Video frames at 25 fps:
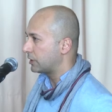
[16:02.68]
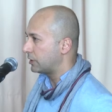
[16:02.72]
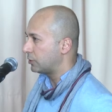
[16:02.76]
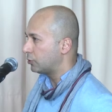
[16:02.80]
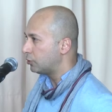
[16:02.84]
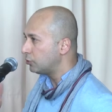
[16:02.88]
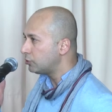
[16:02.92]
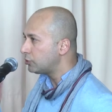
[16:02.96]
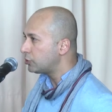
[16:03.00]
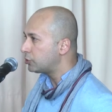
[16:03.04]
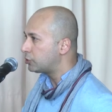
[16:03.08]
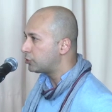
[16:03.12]
in
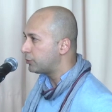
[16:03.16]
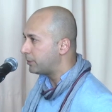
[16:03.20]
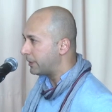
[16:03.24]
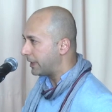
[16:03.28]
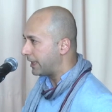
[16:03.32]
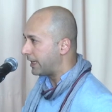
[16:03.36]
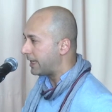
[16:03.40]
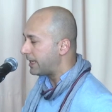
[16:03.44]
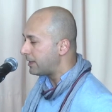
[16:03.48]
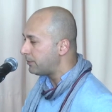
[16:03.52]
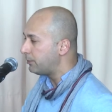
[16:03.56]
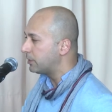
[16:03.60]
order to
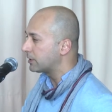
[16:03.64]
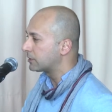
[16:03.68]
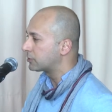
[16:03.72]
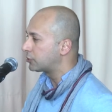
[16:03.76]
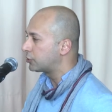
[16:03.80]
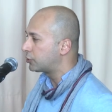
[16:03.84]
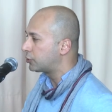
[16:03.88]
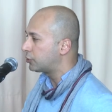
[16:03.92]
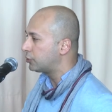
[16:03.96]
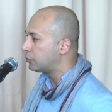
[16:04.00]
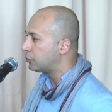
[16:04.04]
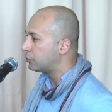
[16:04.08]
be able
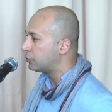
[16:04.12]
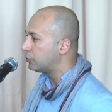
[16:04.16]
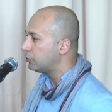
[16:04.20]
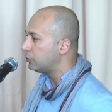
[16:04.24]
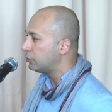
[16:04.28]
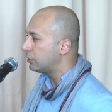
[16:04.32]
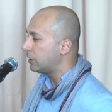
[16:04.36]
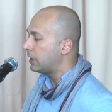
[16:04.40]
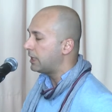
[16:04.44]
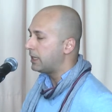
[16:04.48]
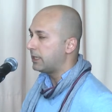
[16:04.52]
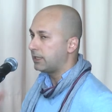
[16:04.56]

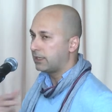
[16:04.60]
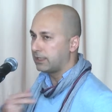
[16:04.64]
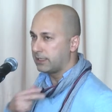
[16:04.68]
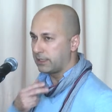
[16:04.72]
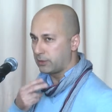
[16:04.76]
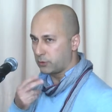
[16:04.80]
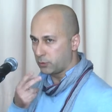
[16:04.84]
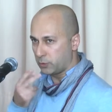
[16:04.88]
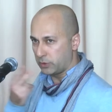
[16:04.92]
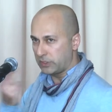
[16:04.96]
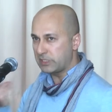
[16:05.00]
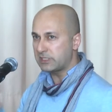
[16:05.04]
to
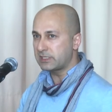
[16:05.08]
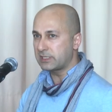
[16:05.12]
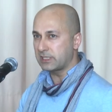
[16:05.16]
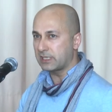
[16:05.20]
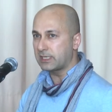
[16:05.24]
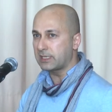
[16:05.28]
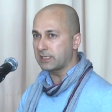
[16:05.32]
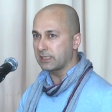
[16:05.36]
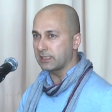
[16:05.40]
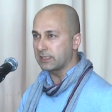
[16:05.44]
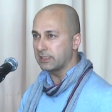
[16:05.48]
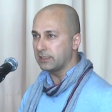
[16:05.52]

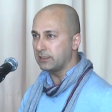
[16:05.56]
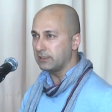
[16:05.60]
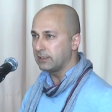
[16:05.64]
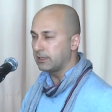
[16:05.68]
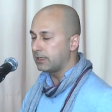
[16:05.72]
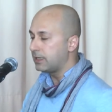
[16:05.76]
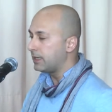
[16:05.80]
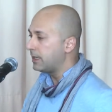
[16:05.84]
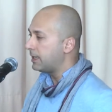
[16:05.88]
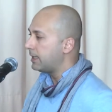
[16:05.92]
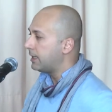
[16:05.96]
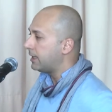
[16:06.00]
linguistically
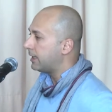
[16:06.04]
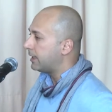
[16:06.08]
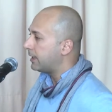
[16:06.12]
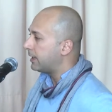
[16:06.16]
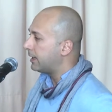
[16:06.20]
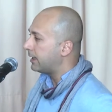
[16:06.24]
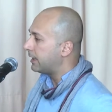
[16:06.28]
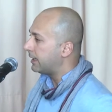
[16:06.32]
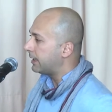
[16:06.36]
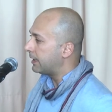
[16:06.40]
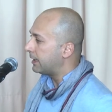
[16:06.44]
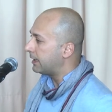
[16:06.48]

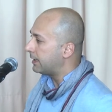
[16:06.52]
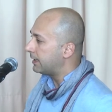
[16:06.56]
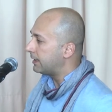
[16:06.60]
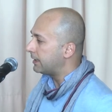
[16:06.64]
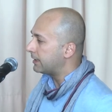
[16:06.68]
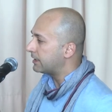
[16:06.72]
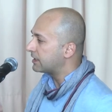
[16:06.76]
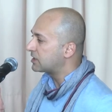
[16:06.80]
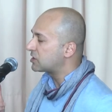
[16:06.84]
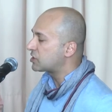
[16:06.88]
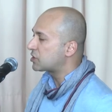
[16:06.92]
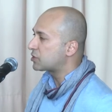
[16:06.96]

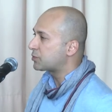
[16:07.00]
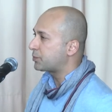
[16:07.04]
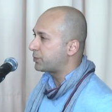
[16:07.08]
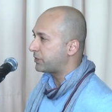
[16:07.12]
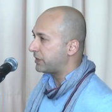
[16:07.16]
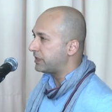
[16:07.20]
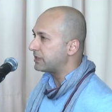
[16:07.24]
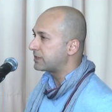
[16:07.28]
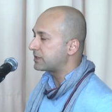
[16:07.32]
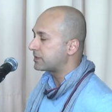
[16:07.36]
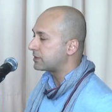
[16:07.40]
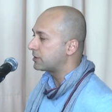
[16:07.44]

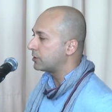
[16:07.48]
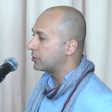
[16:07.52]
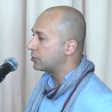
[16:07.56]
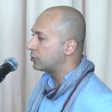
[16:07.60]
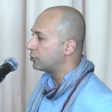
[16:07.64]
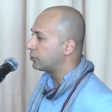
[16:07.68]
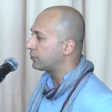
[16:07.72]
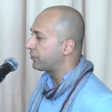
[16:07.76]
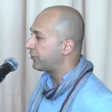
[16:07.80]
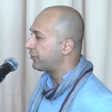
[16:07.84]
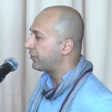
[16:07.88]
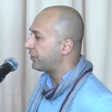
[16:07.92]
express
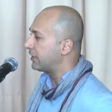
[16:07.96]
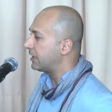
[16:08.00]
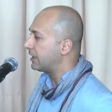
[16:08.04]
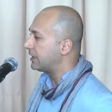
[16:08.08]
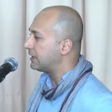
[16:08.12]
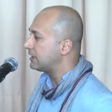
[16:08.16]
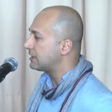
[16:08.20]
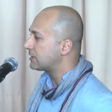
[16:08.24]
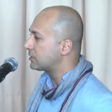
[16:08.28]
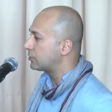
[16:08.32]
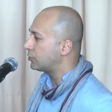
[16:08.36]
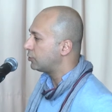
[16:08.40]
your
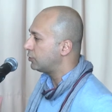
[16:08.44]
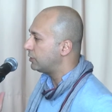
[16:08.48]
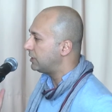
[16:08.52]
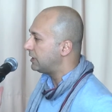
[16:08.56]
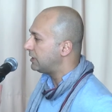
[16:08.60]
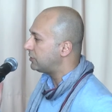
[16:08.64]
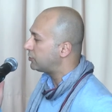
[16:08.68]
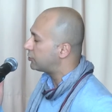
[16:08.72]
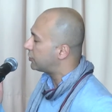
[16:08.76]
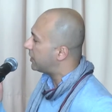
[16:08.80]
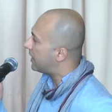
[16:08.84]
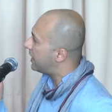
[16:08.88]
feelings, you
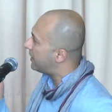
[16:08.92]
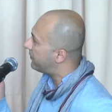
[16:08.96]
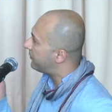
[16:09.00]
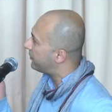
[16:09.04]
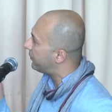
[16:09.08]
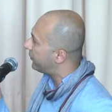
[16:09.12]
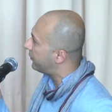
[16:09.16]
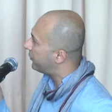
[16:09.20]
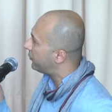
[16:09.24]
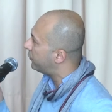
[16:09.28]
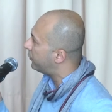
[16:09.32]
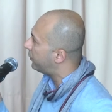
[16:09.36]
need to have
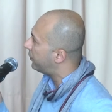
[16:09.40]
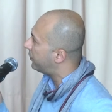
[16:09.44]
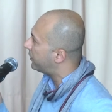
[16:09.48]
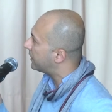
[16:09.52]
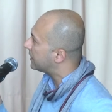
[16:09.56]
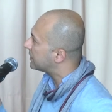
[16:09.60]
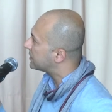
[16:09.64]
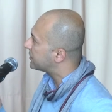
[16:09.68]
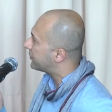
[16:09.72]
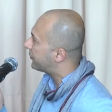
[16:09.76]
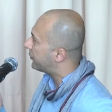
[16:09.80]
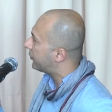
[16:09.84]
a few
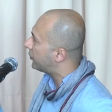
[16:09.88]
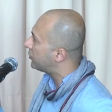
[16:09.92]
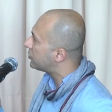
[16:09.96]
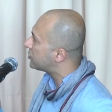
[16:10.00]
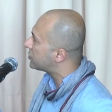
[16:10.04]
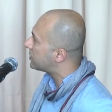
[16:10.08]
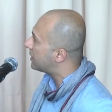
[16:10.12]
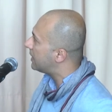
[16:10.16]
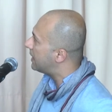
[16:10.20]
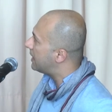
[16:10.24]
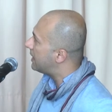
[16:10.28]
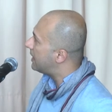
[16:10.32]
things.
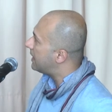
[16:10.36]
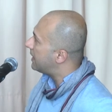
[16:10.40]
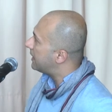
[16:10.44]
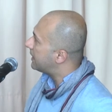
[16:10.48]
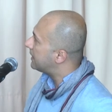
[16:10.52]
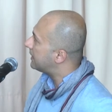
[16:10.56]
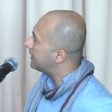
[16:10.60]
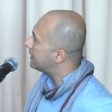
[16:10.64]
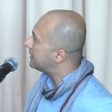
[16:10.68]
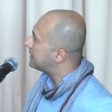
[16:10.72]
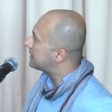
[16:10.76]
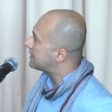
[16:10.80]
First
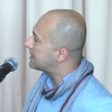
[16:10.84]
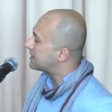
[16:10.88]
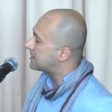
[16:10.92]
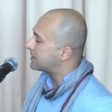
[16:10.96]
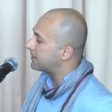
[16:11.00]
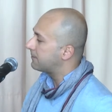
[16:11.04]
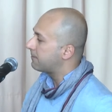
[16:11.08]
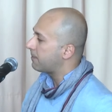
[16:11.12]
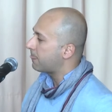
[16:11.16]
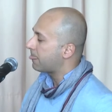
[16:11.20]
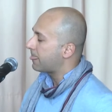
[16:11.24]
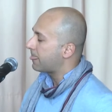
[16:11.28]
is